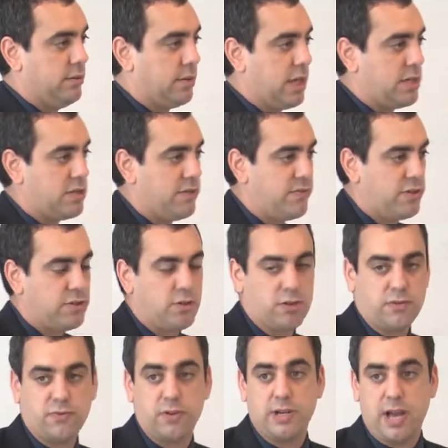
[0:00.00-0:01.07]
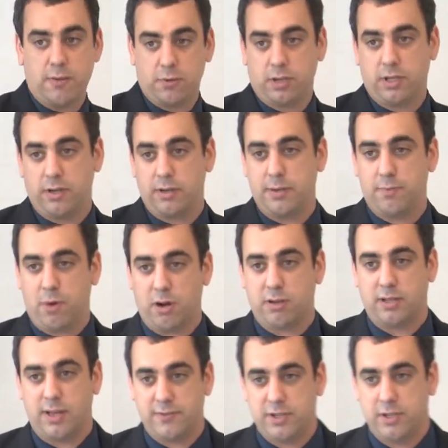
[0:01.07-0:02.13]
Okay, so if you search for network theory, part
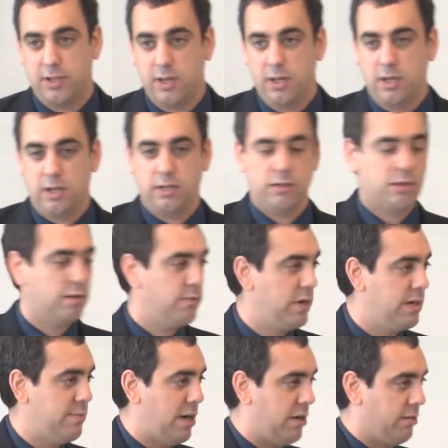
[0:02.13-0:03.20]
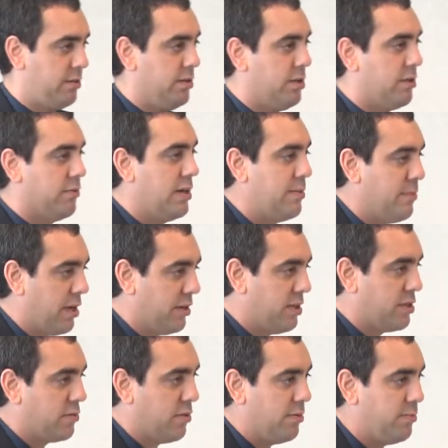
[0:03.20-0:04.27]
eleven, you can read about, you can read about
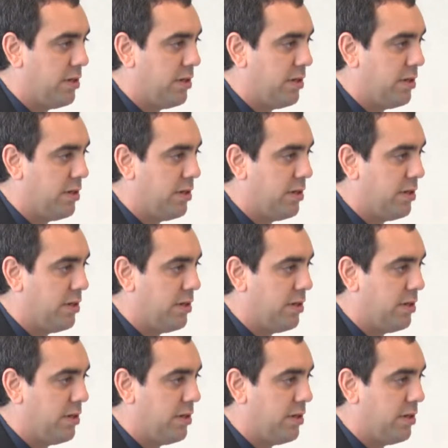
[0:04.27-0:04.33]
this one.